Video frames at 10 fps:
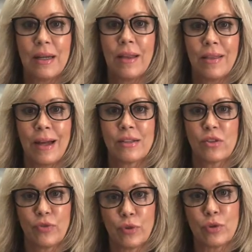That's a
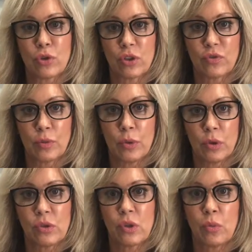food source for mold.
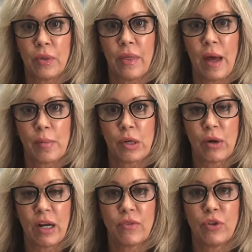So wouldn't that be
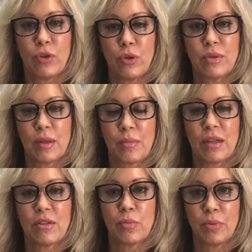great if you use something
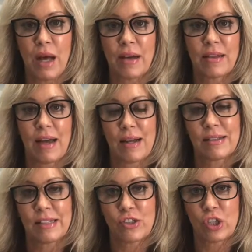to block the
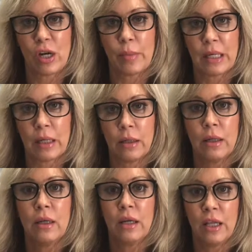condensation coming in
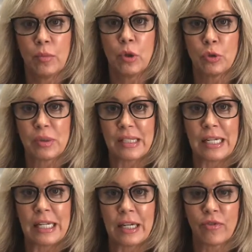and the mold was
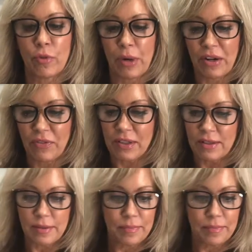eating it for breakfast?